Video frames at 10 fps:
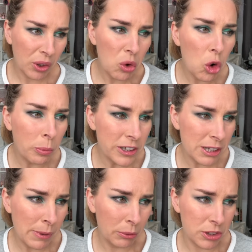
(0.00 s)
copious
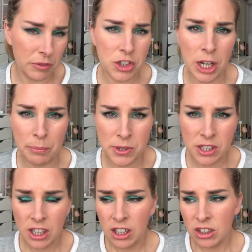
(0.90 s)
amounts of
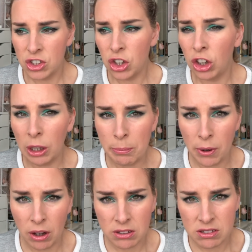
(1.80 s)
chips, chocolate
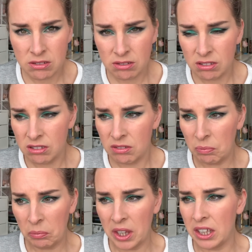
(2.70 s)
bars,
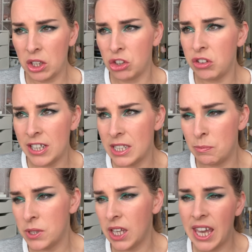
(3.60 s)

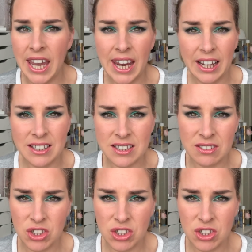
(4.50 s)
crisps, cakes,